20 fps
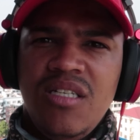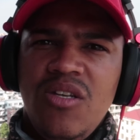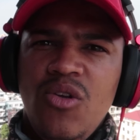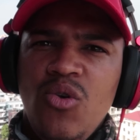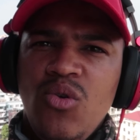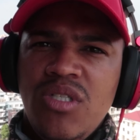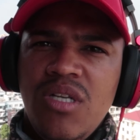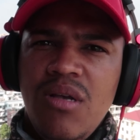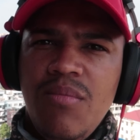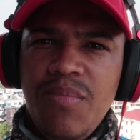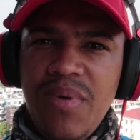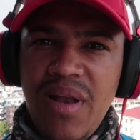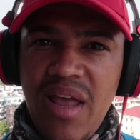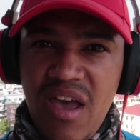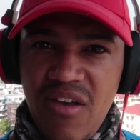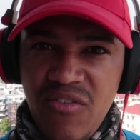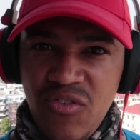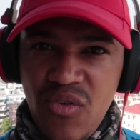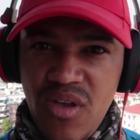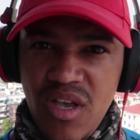you
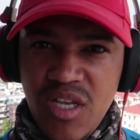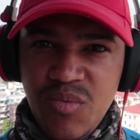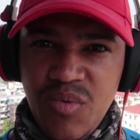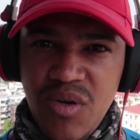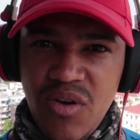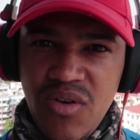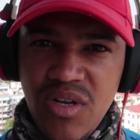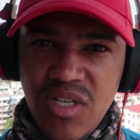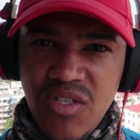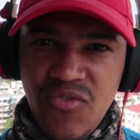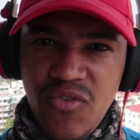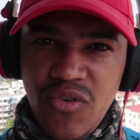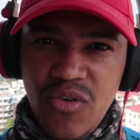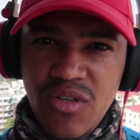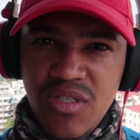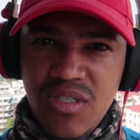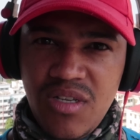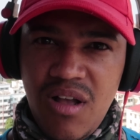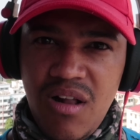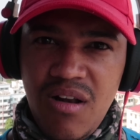simply have to experience for
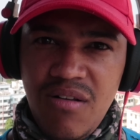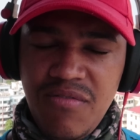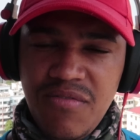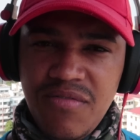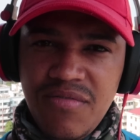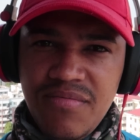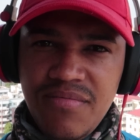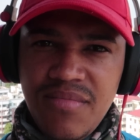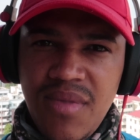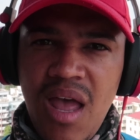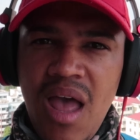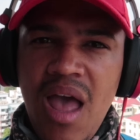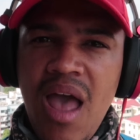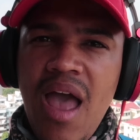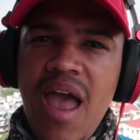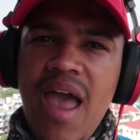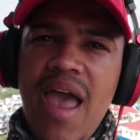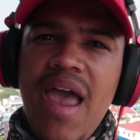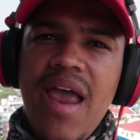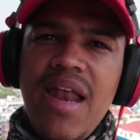yourself,
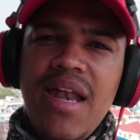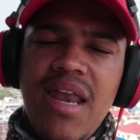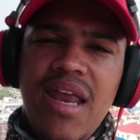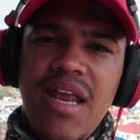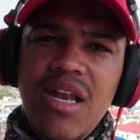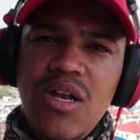and